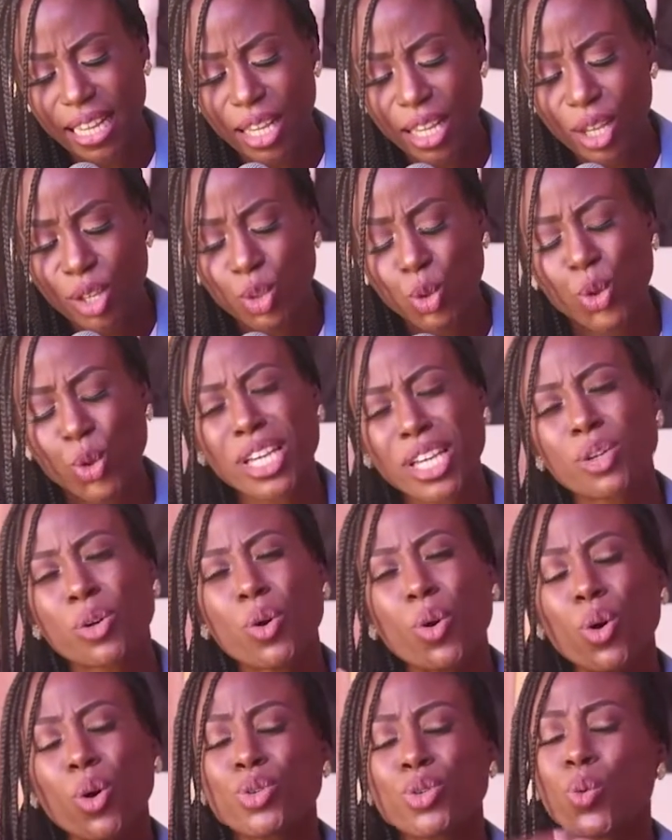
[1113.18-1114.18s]
So it
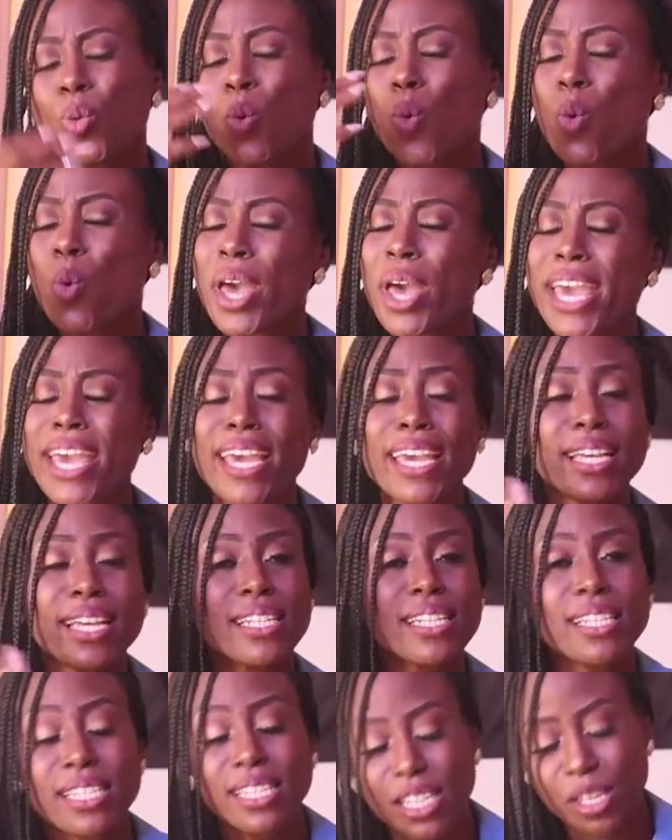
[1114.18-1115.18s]
goes way
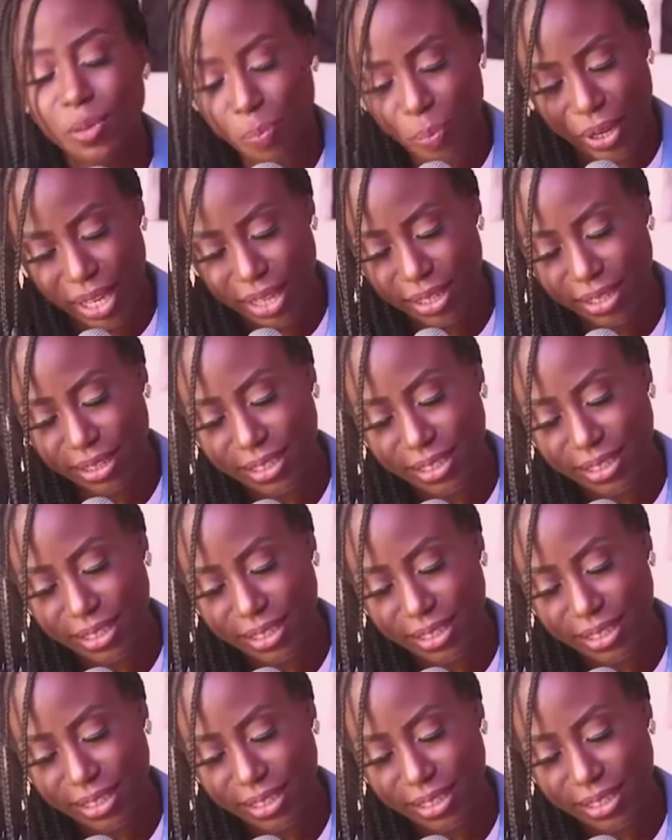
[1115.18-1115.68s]
deeper